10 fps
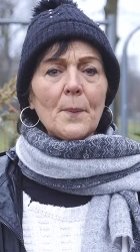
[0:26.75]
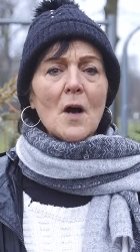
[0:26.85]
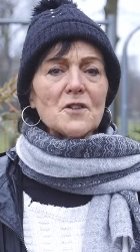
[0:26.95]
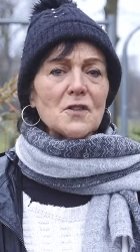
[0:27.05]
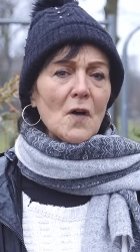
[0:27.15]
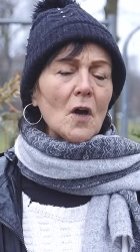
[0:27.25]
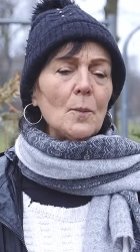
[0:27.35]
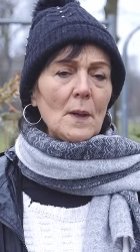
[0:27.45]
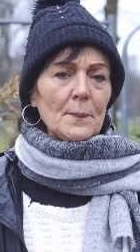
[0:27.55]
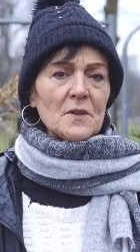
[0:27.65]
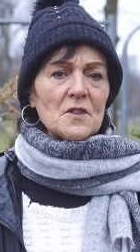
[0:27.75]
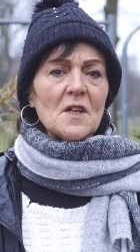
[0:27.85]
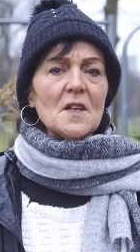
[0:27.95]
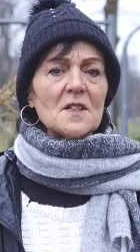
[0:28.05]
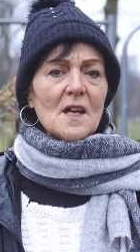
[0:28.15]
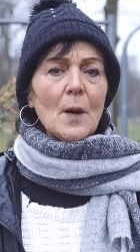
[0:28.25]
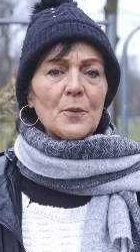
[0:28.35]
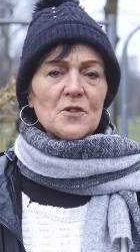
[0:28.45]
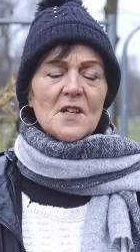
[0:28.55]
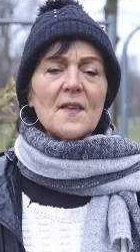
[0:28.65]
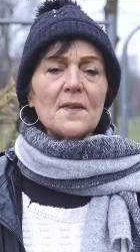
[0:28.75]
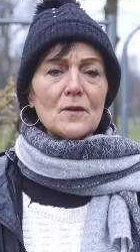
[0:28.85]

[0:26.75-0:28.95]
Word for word: part of our commitment to help protect the